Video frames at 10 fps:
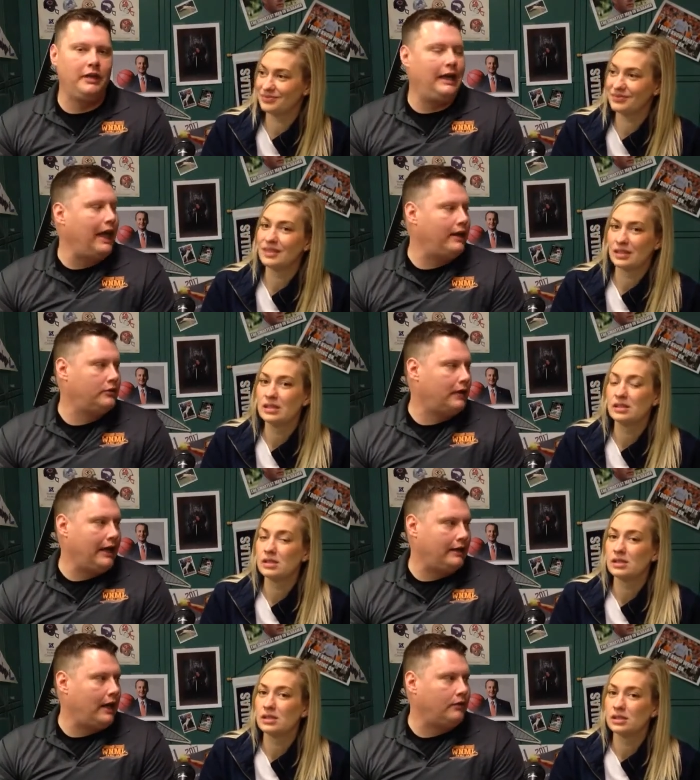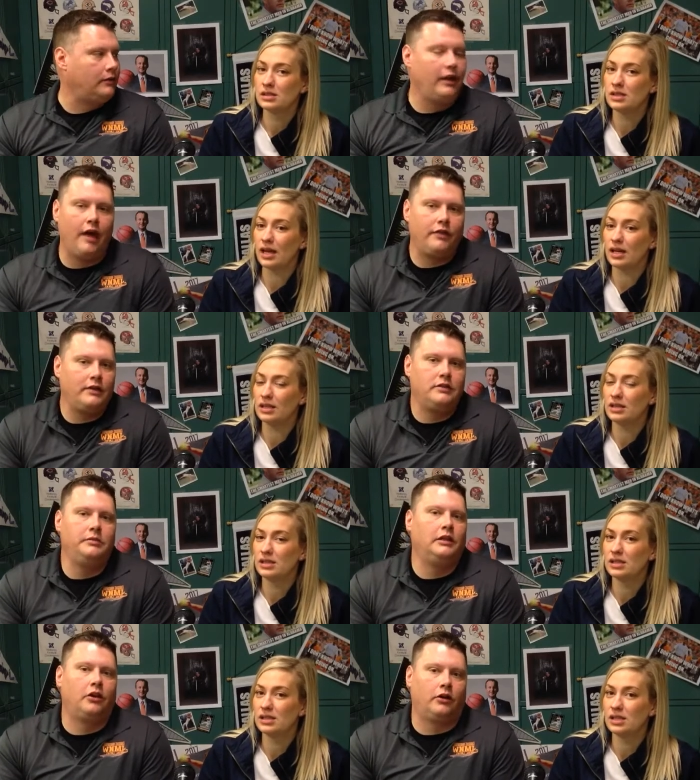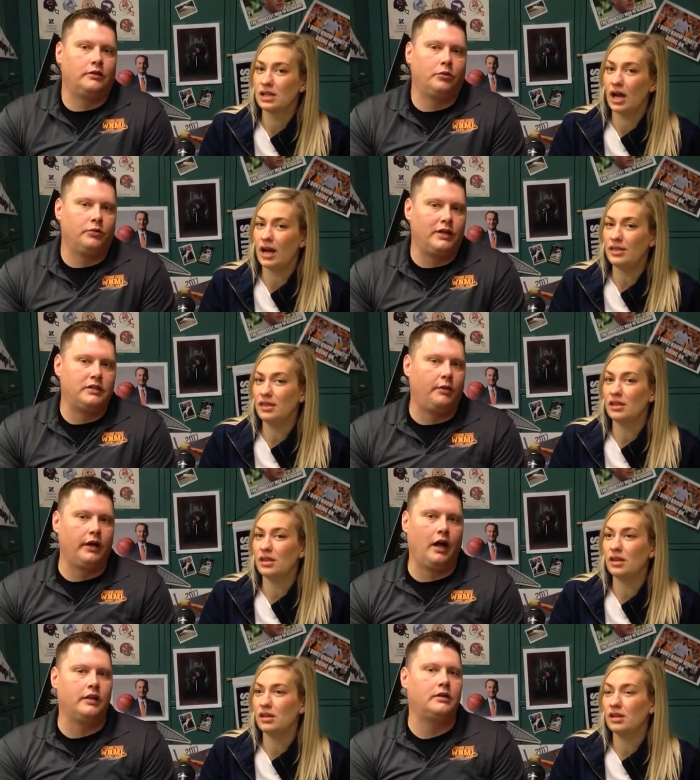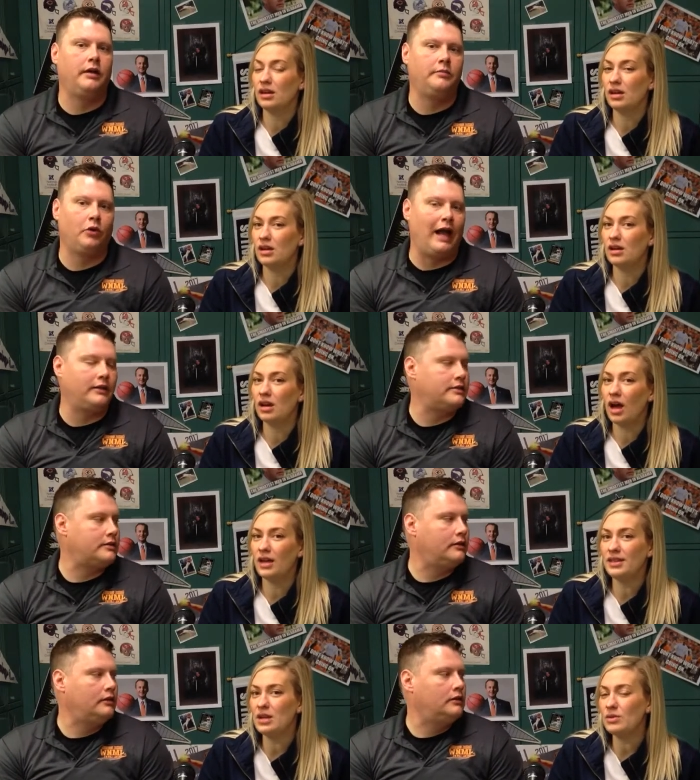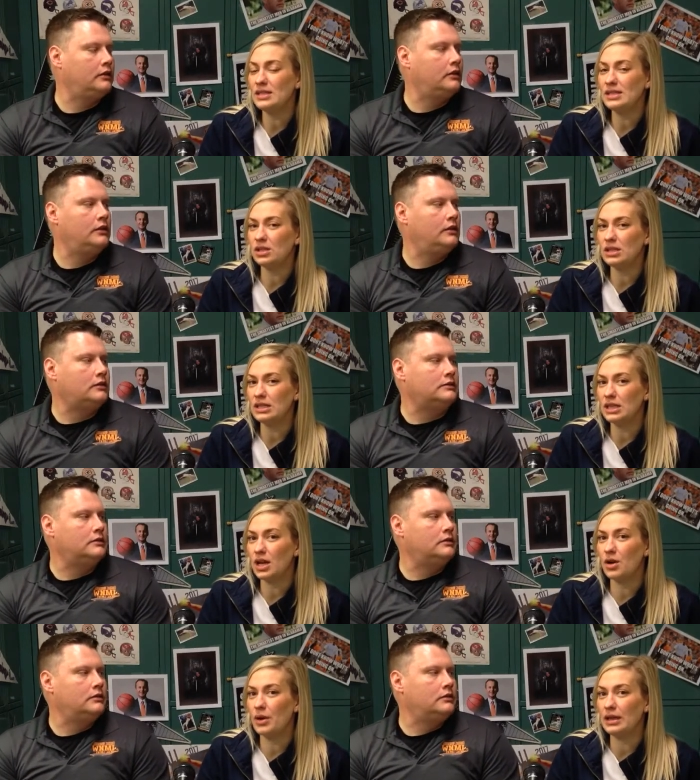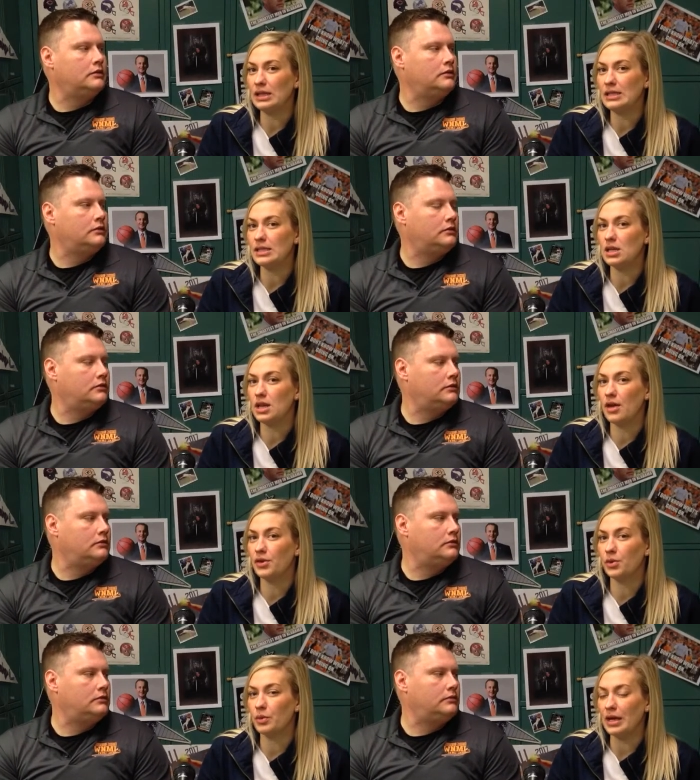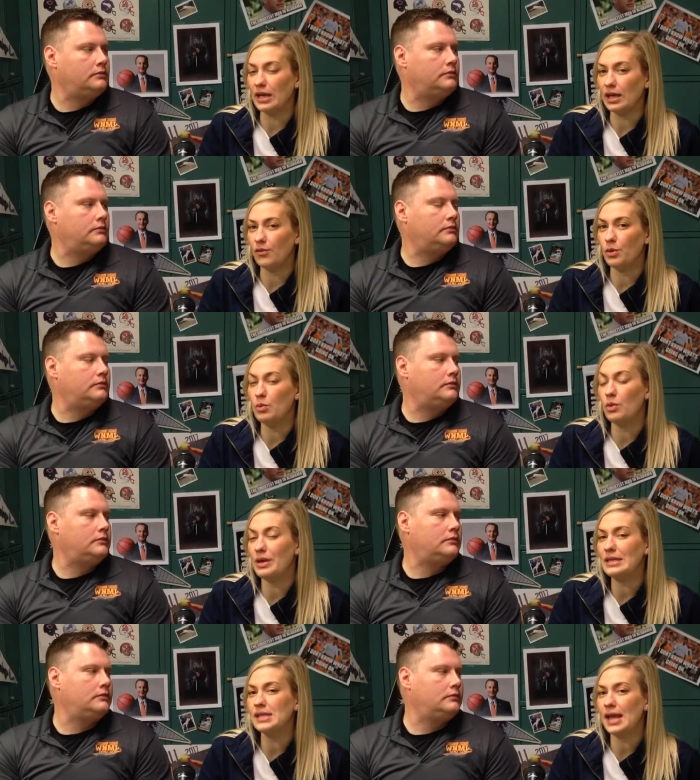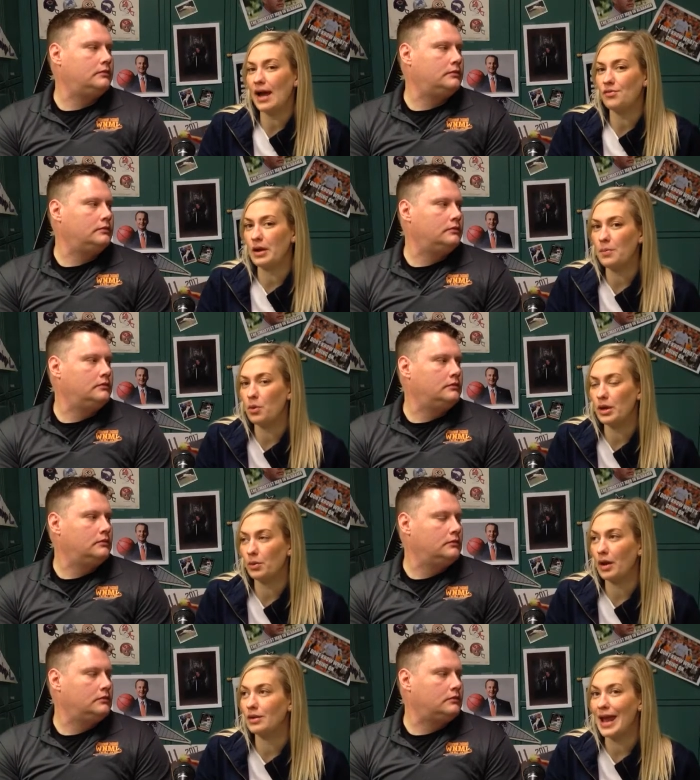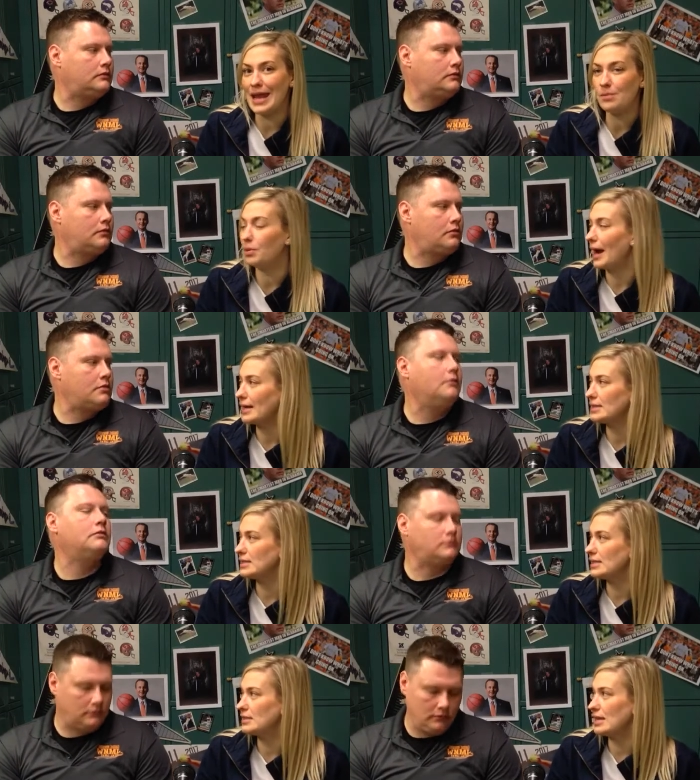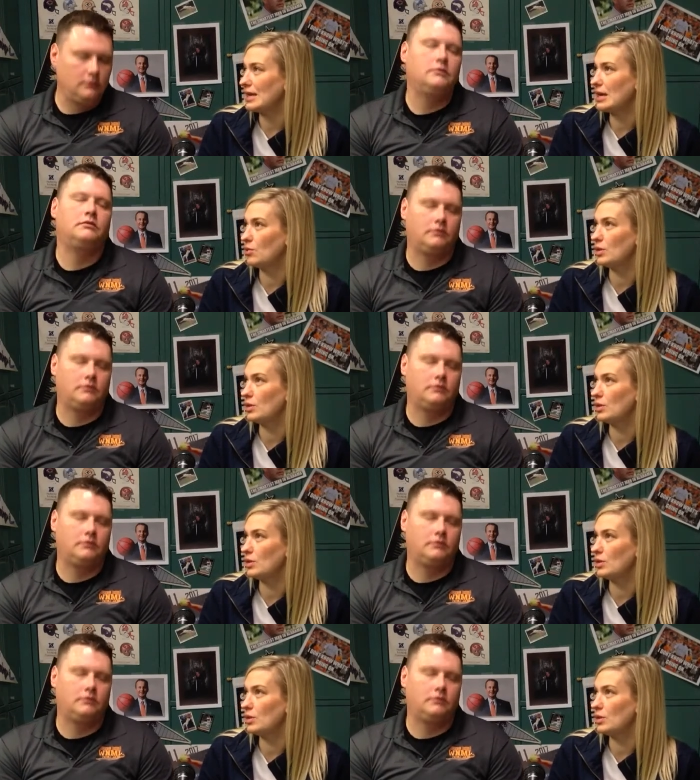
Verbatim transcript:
Speaker 1: be gained right now. Nothing yeah. to be learned with I, what's going on in, in practice.
Speaker 2: I think we still need to go at least another week if we when we get to the halfway point, around eight practices in,